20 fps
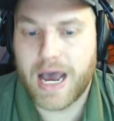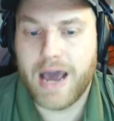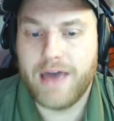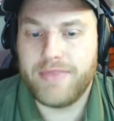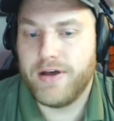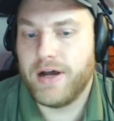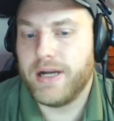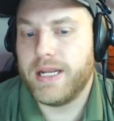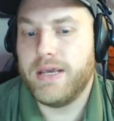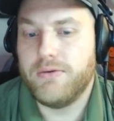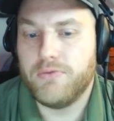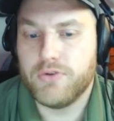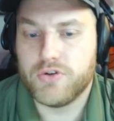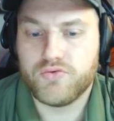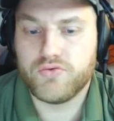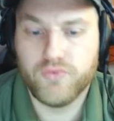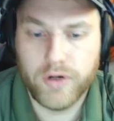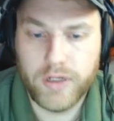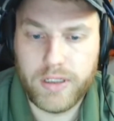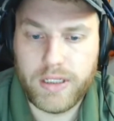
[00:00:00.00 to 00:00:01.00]
I thought he was
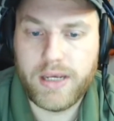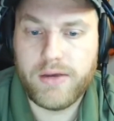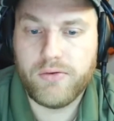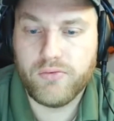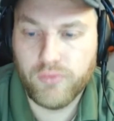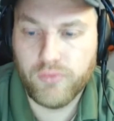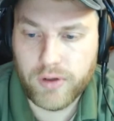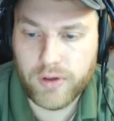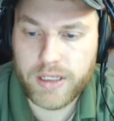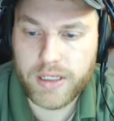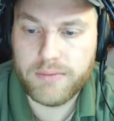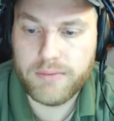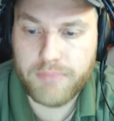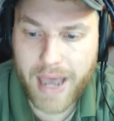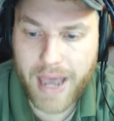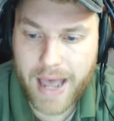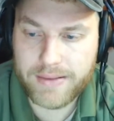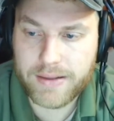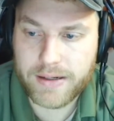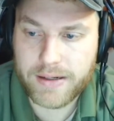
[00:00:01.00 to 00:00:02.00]
really, really
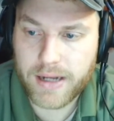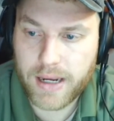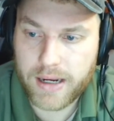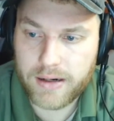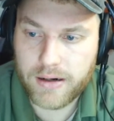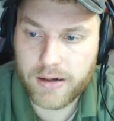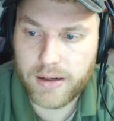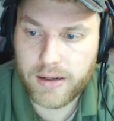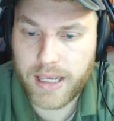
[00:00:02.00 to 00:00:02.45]
bad tonight.